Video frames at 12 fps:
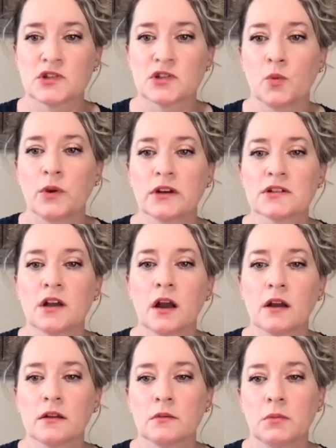So we are
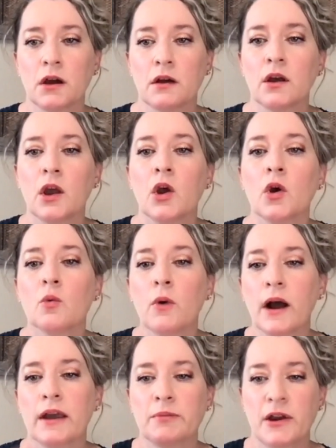talking about
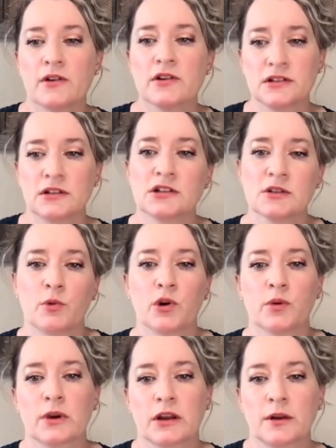why parents need
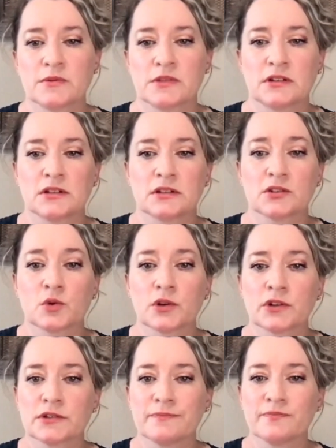support when it comes to tic
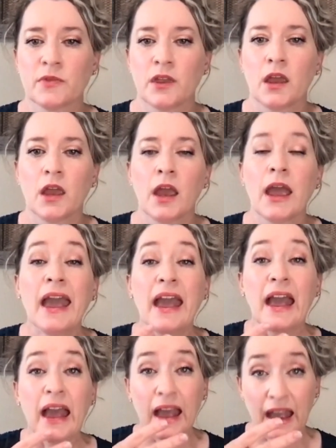disorders.
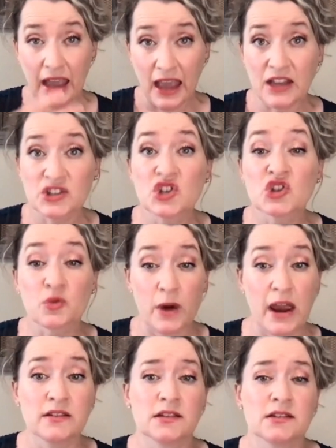A
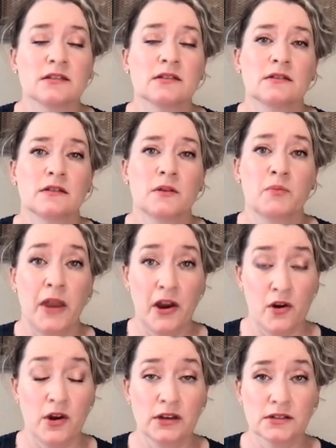stressed
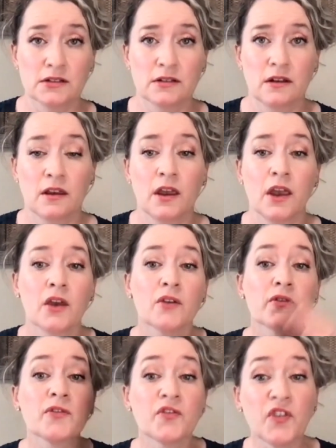parent
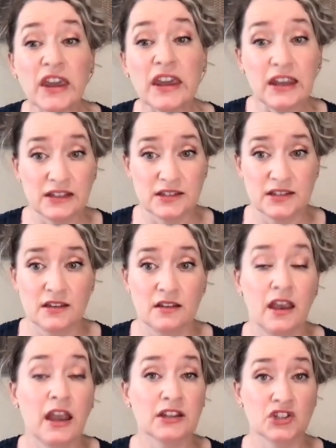feeds
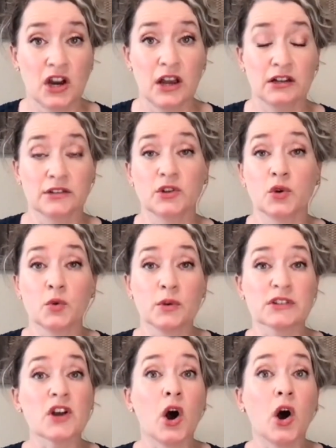a child who
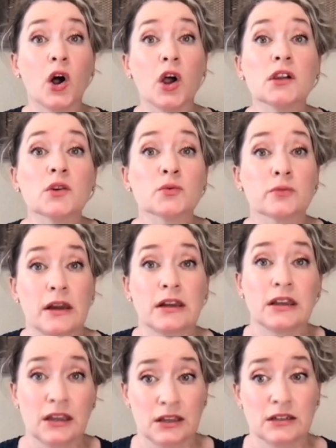is
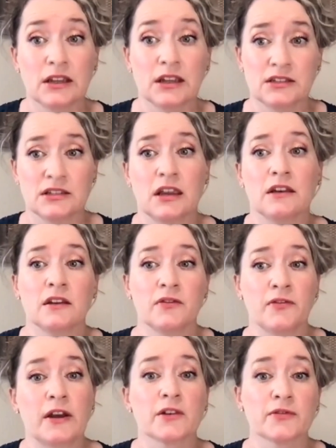already in a state of
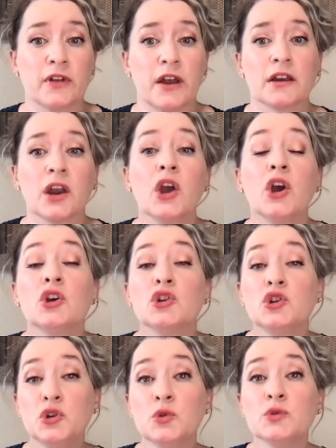fight or flight.
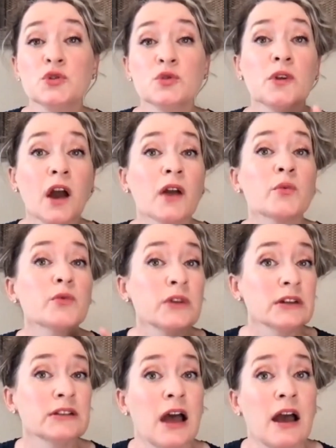You do not
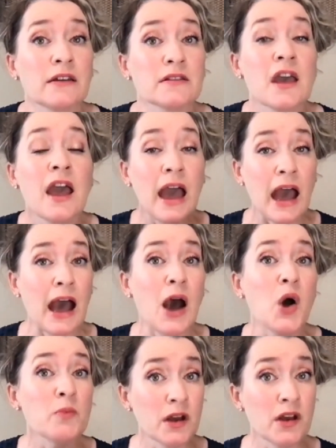realize
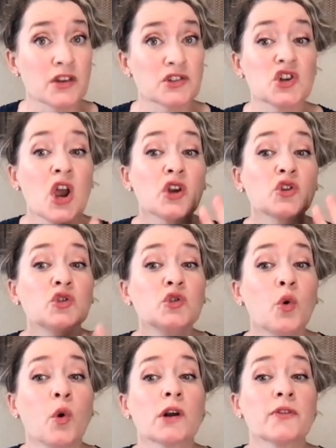how much
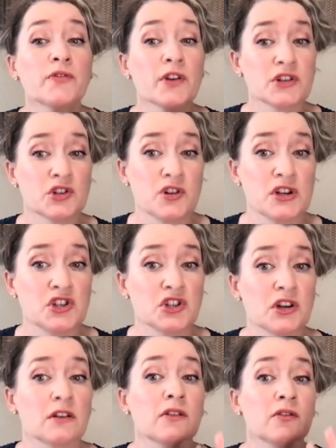your
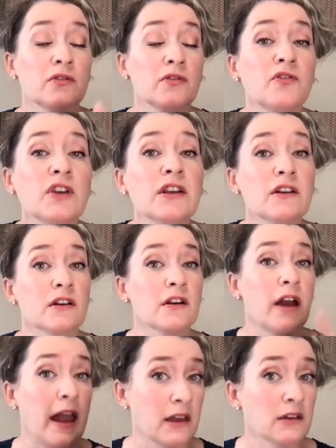frustration, fear,
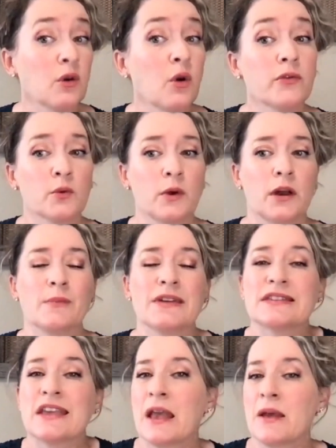and overwhelm
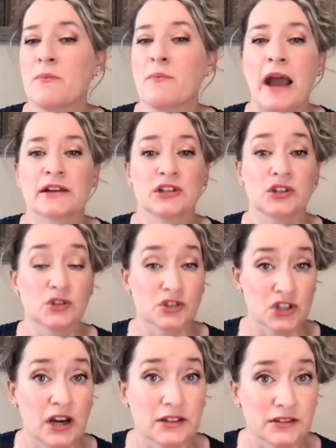is impacting your
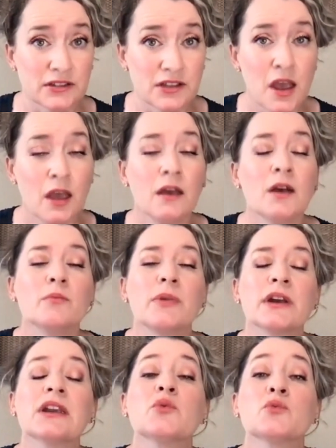child.
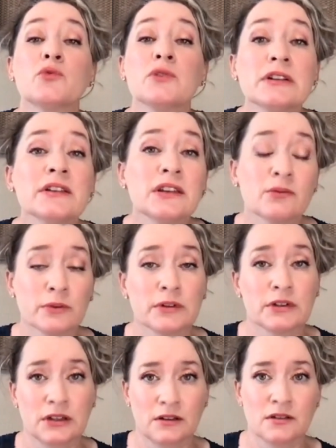But it really,
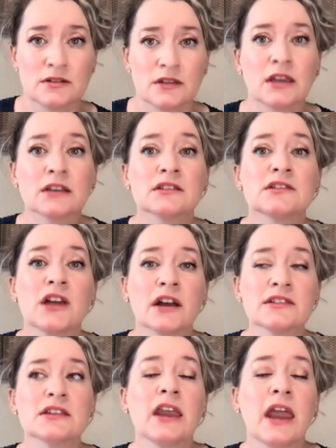really is. It
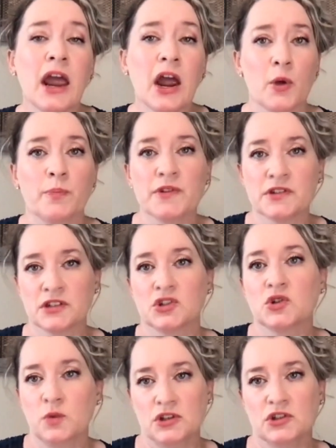doesn't help the
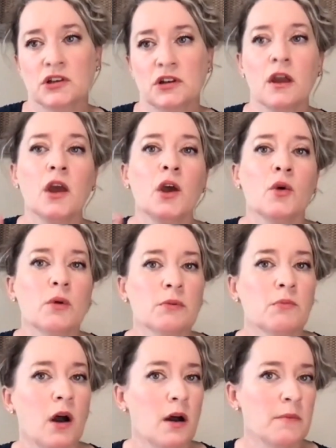situation when
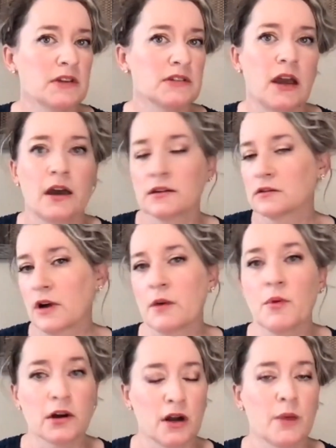mom and dad and
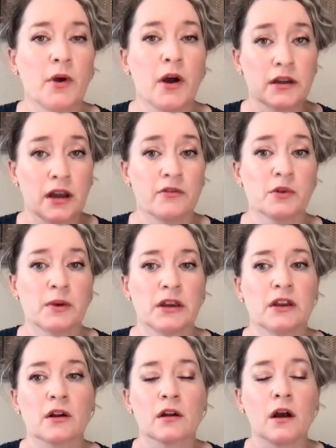grandma and grandpa and
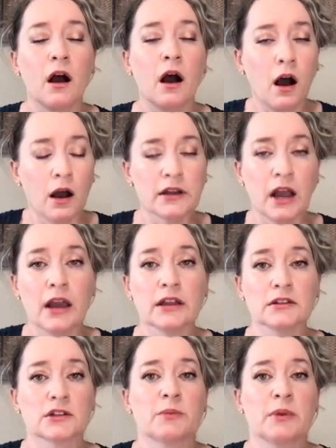everybody are on high
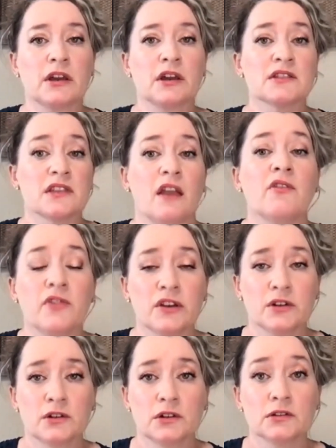alert because they
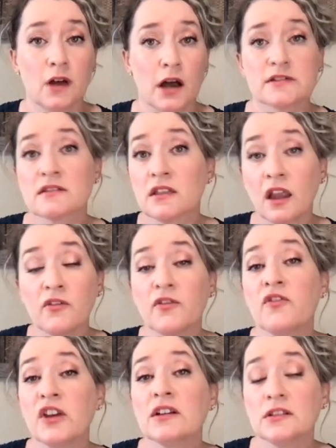feel lost. They
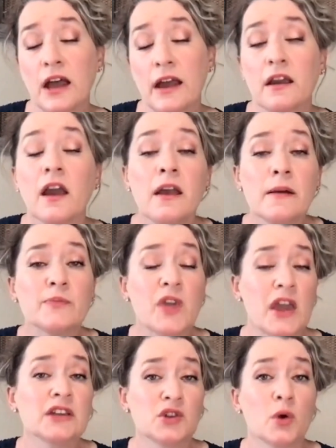feel like
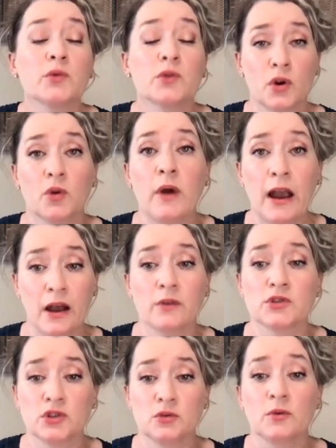they don't know how
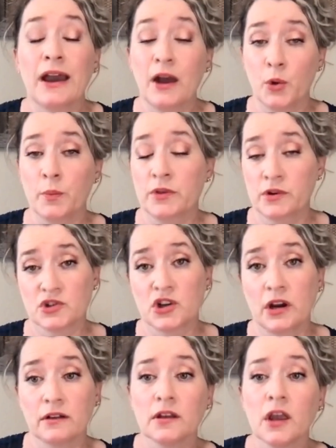to help their
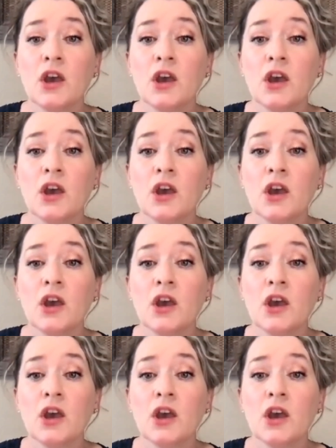child.